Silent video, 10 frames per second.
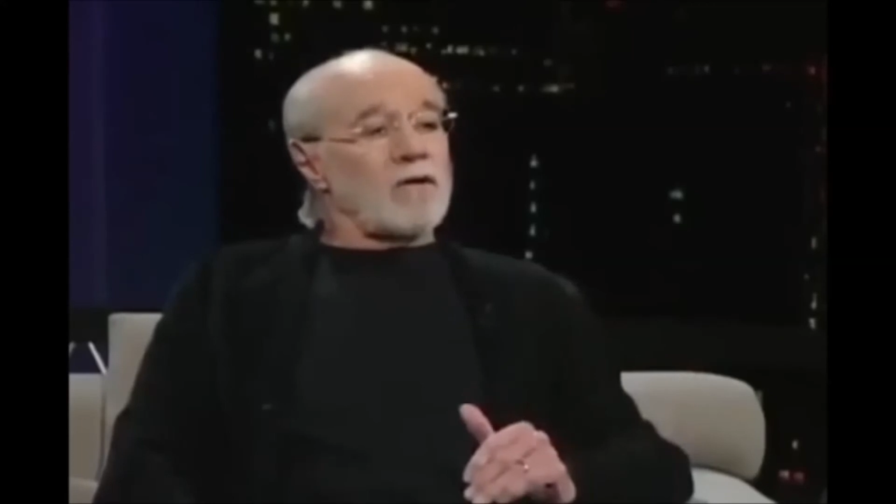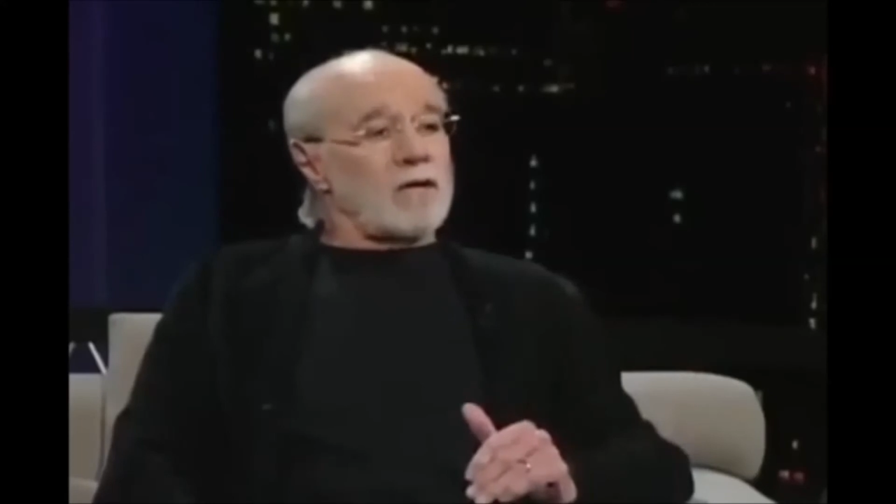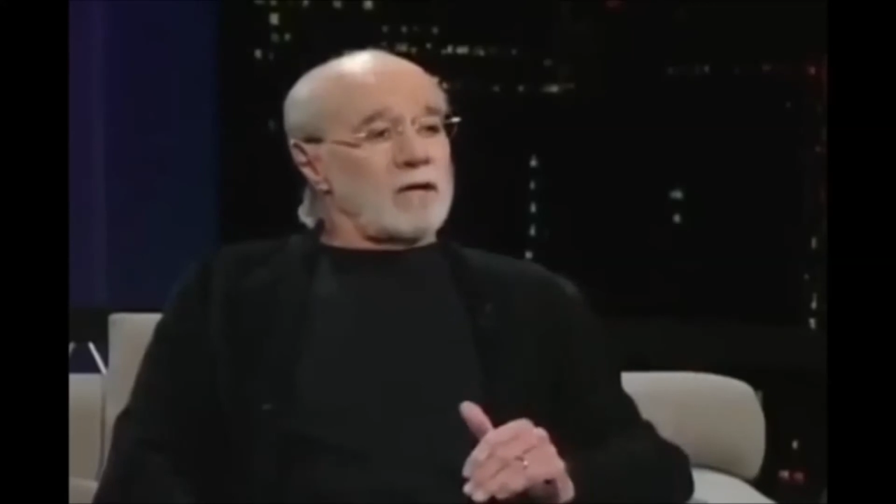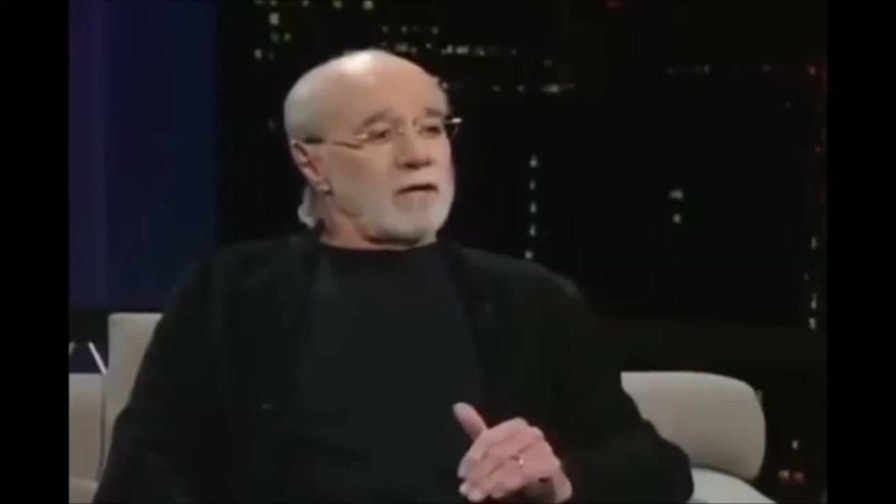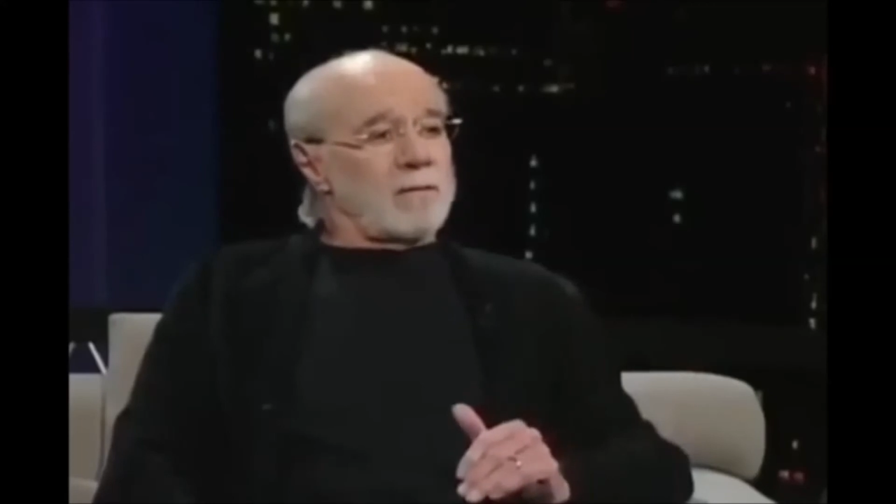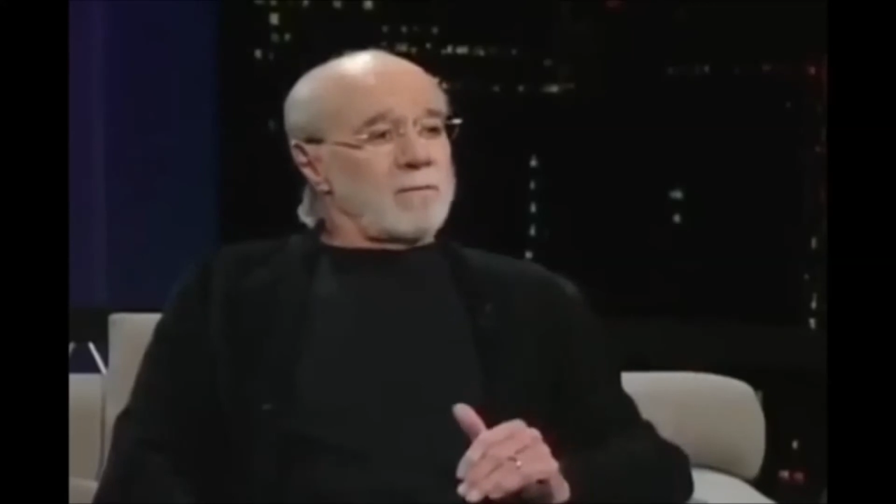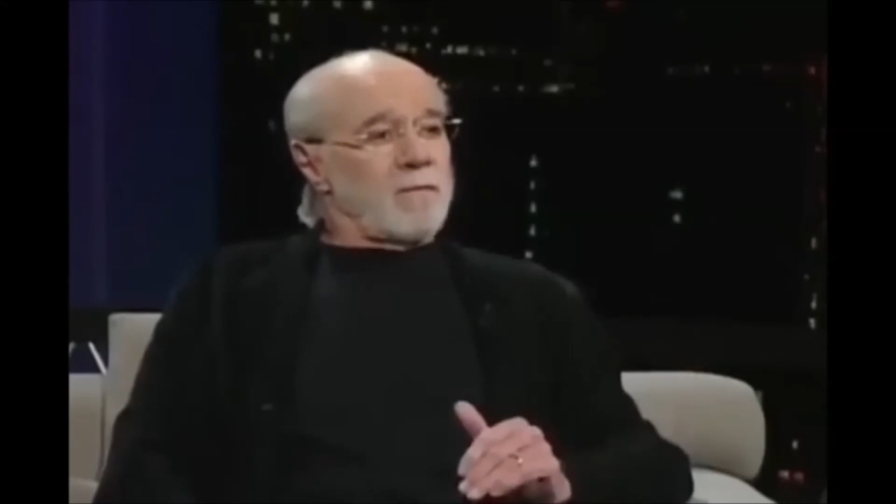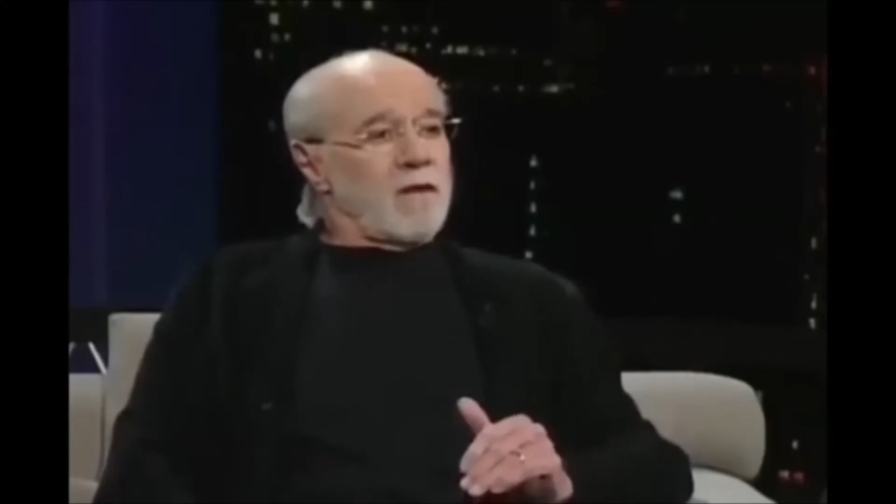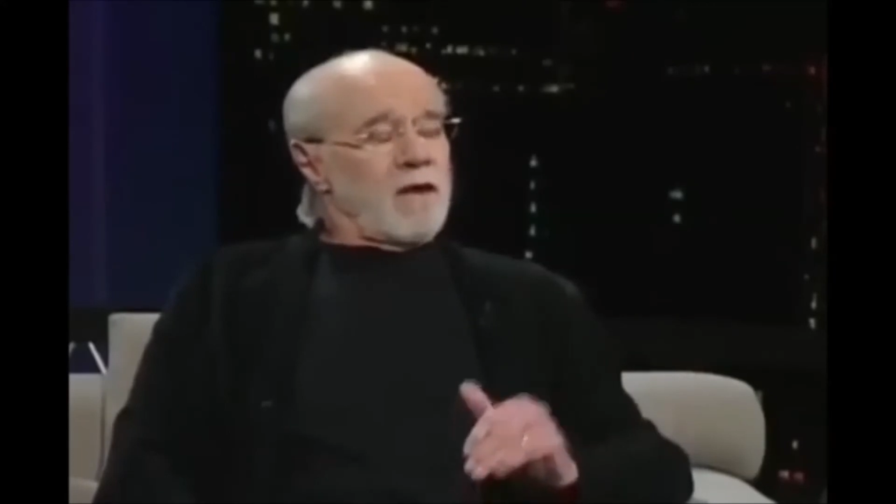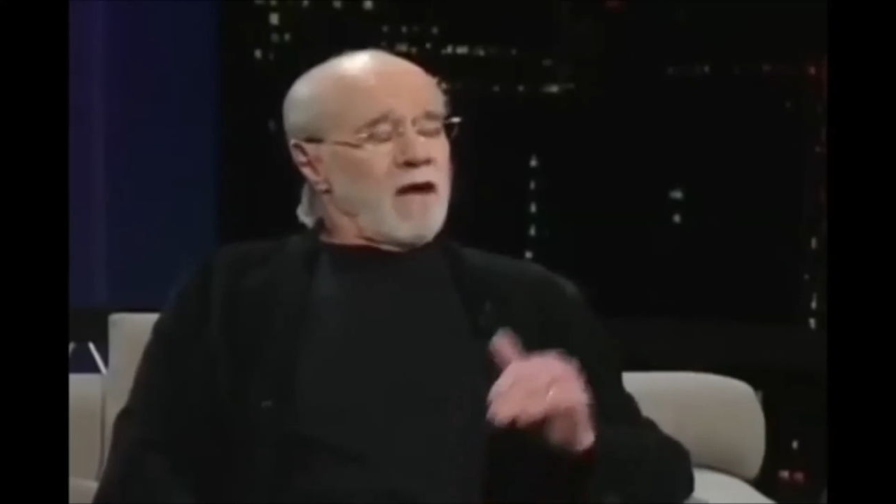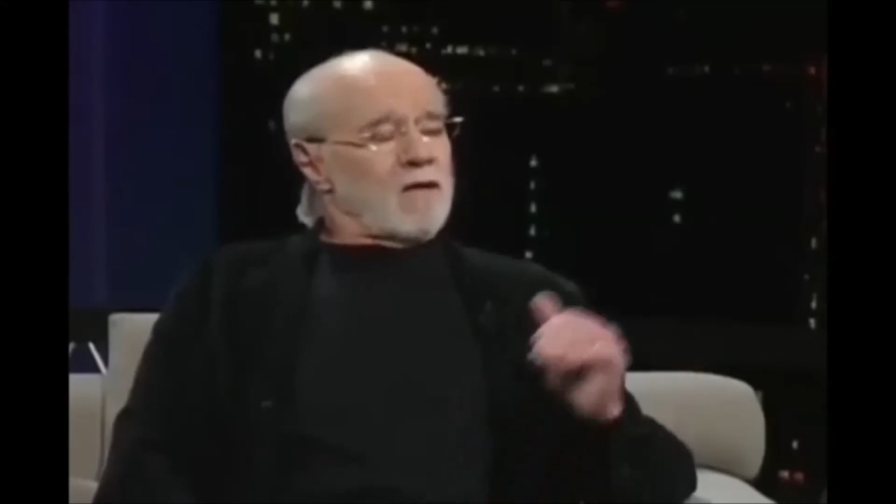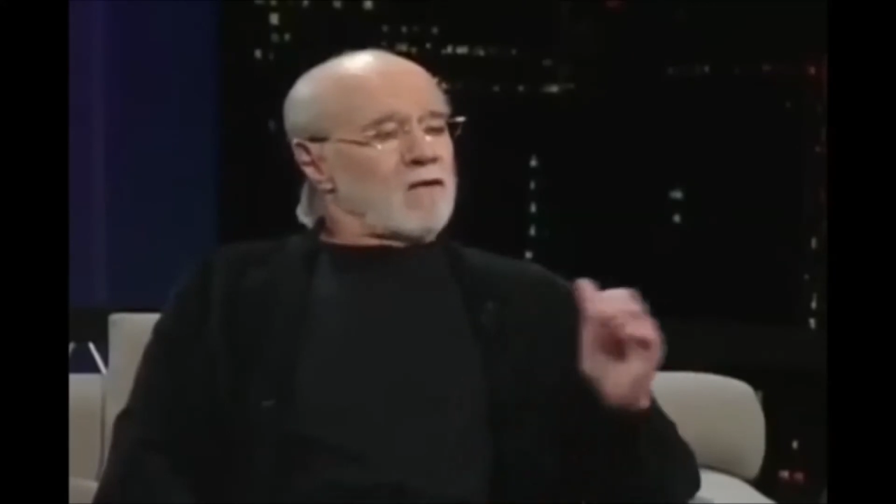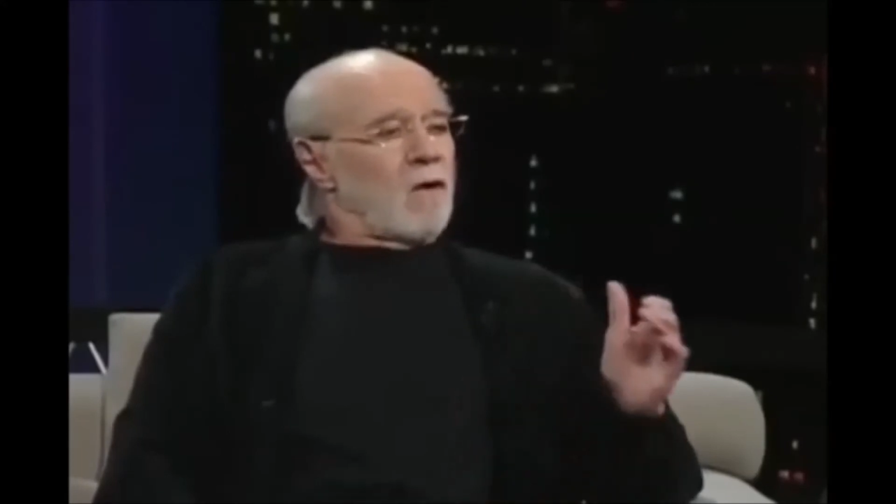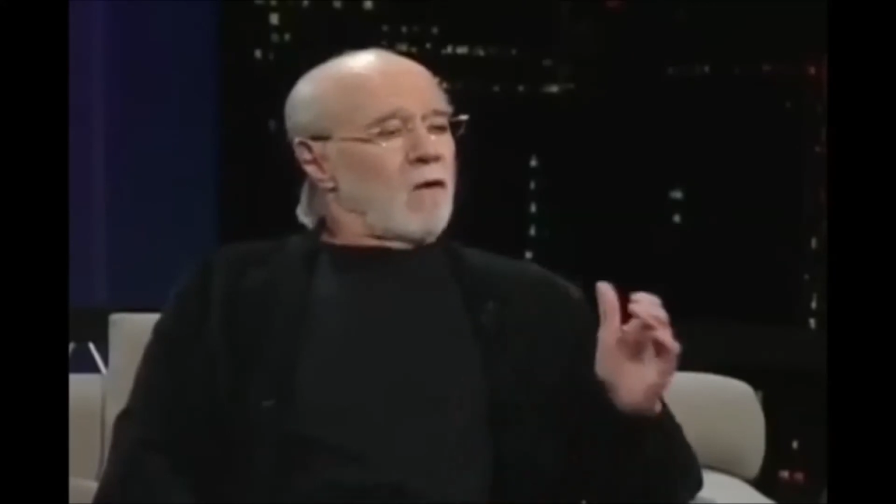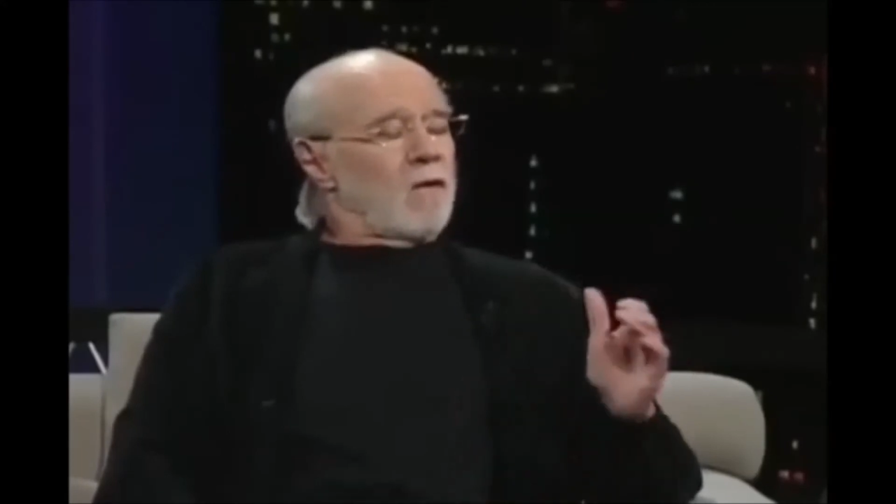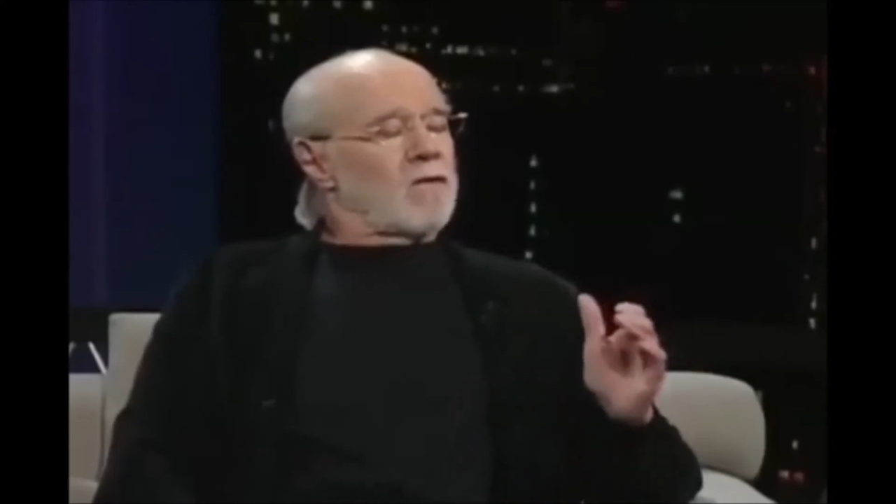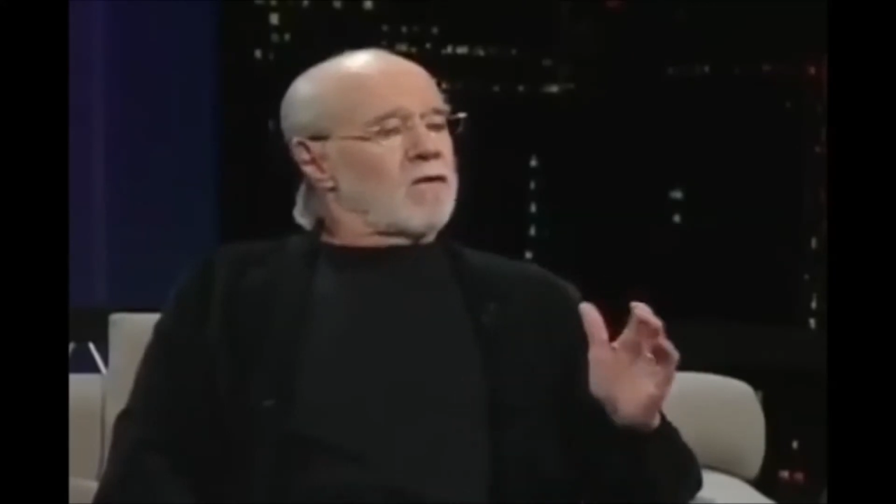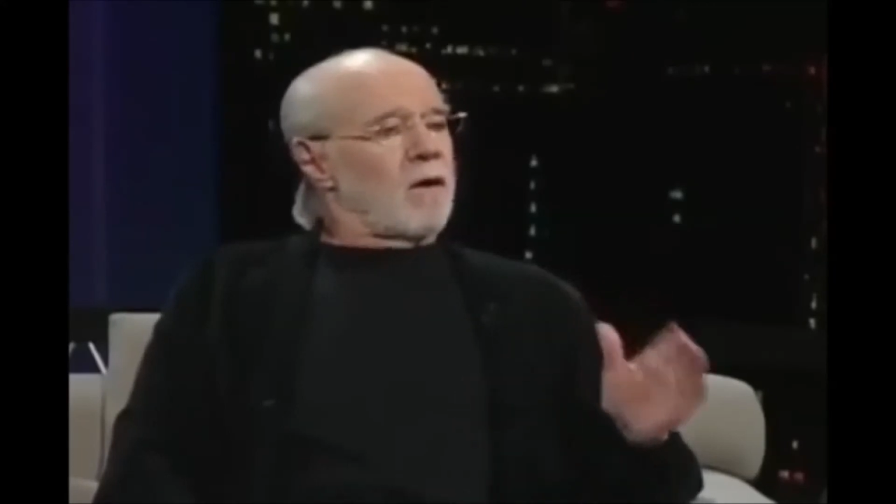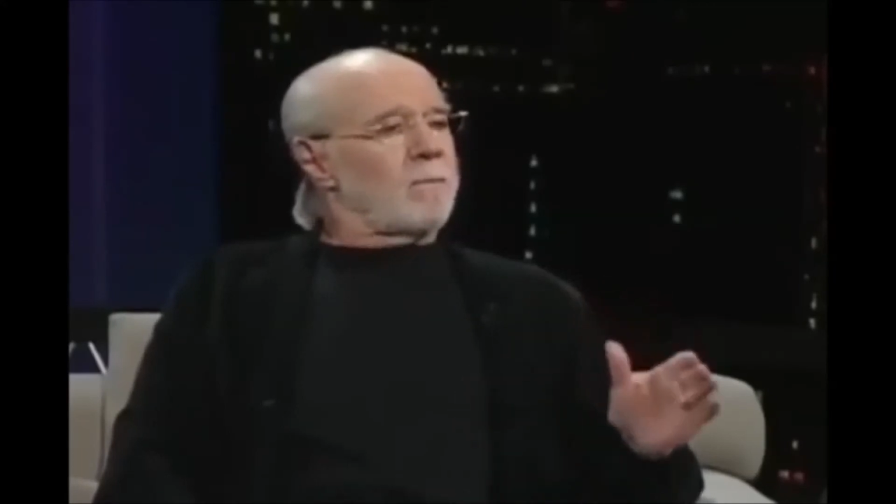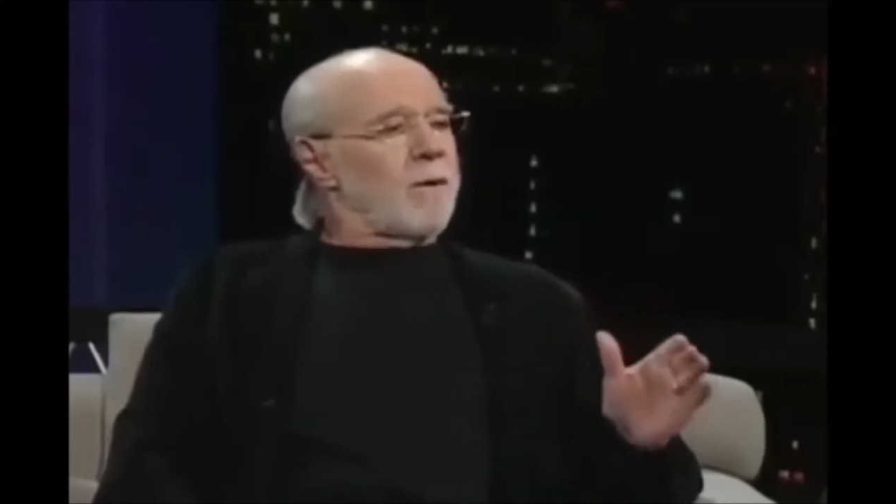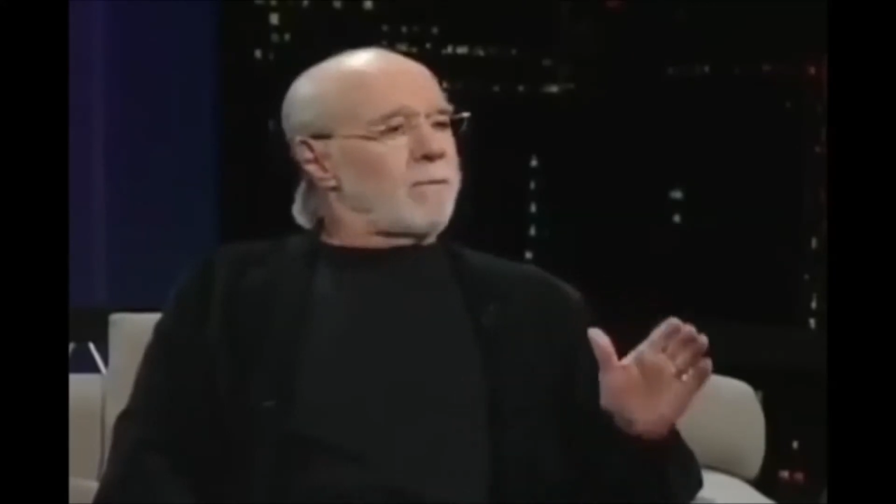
seat. So some